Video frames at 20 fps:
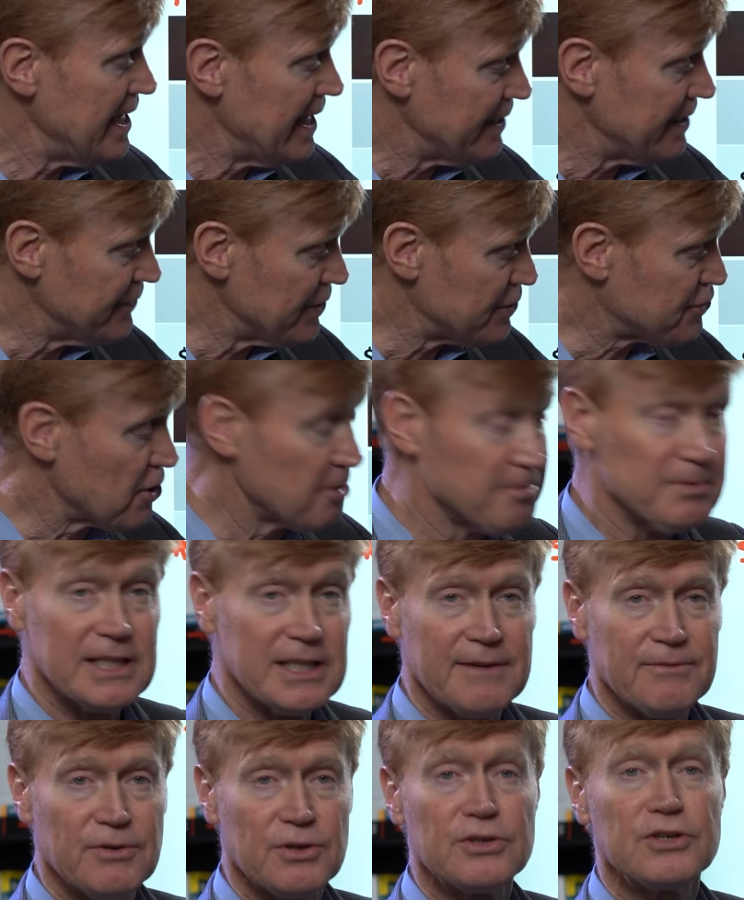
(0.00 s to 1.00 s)
This IRMA
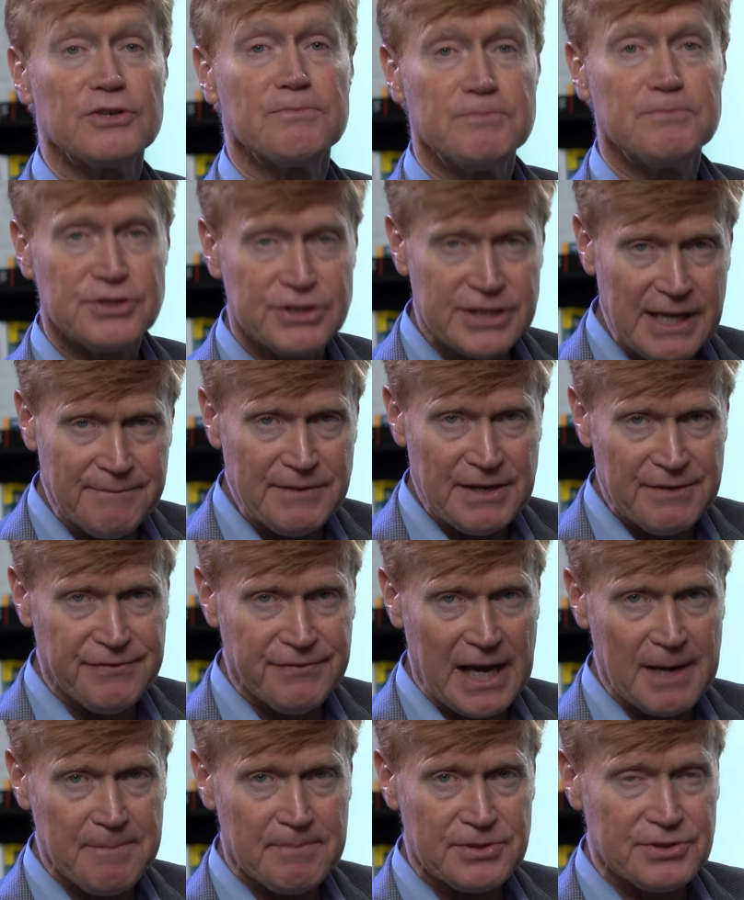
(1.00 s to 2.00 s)
level,
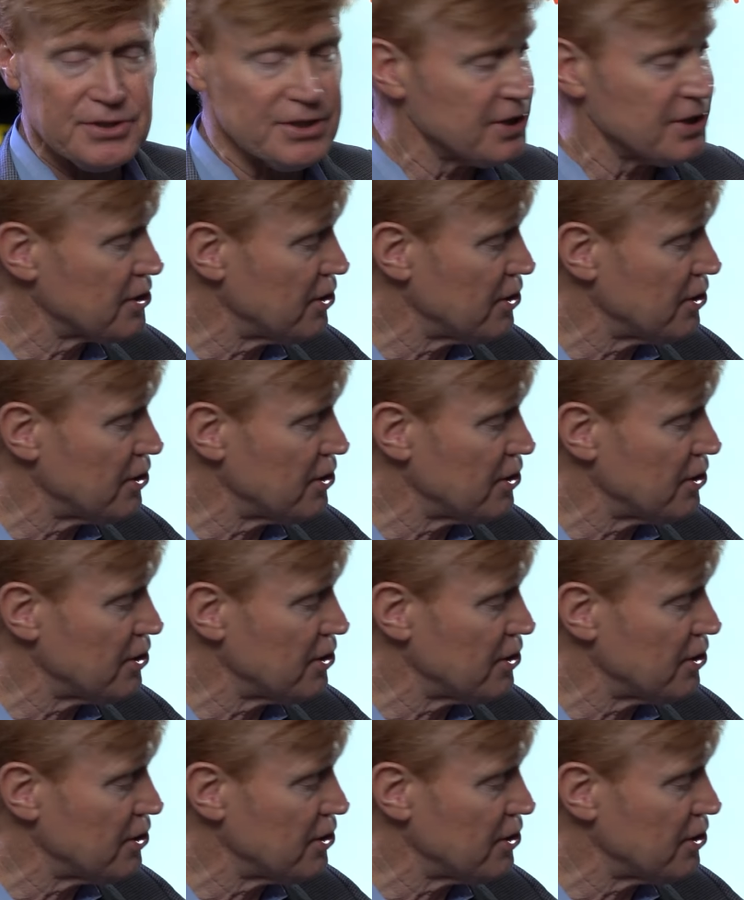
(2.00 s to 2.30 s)
75% of the